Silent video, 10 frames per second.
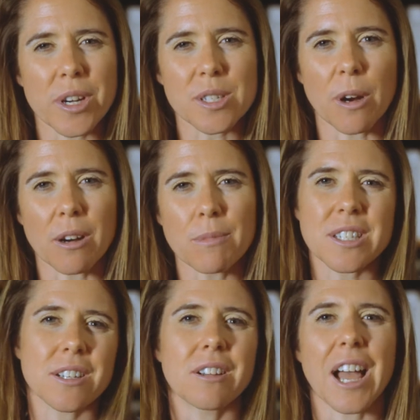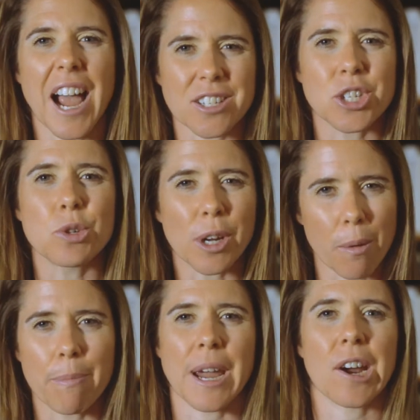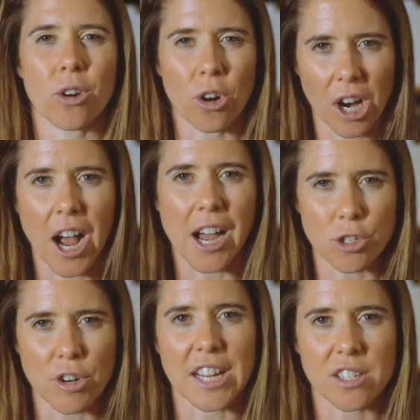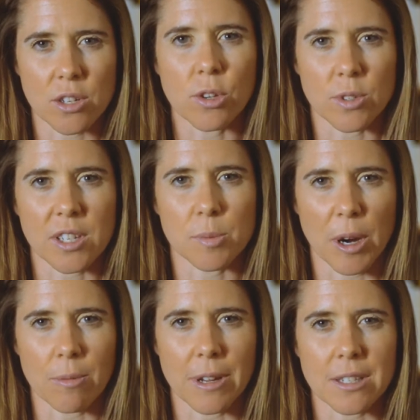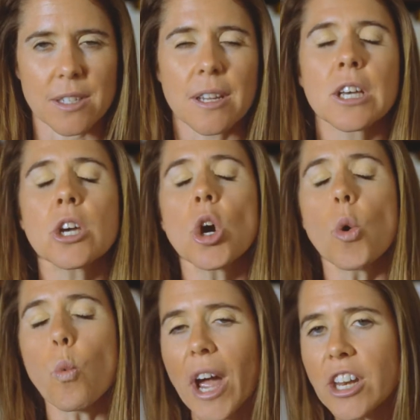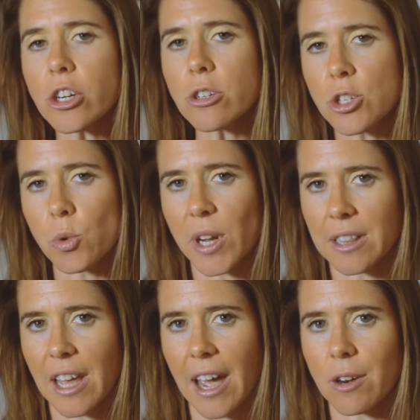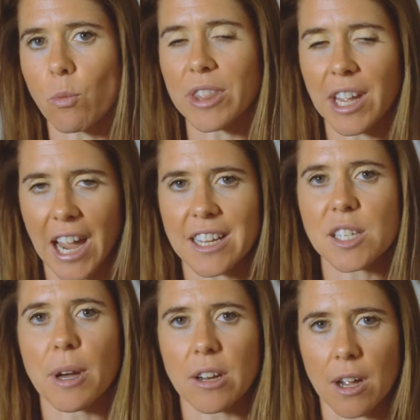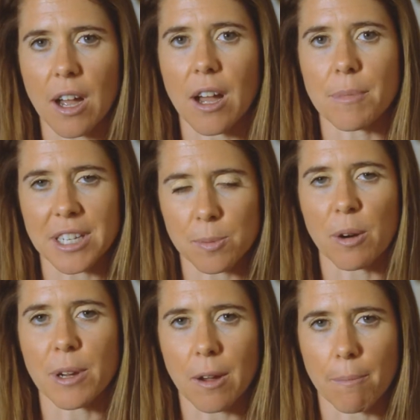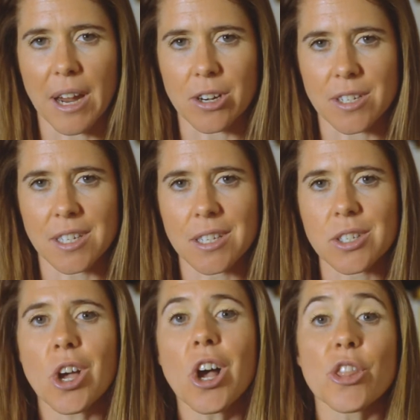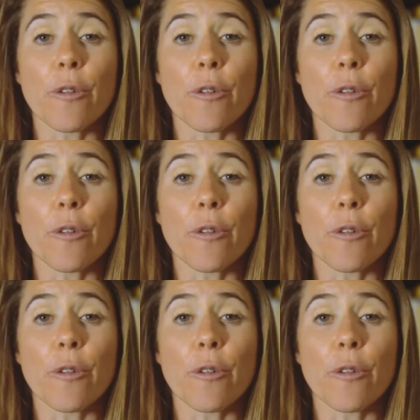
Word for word: experiments and it'll ask you to compare or contrast those experiments. When you're doing that, when they ask about um, experiment comparisons, the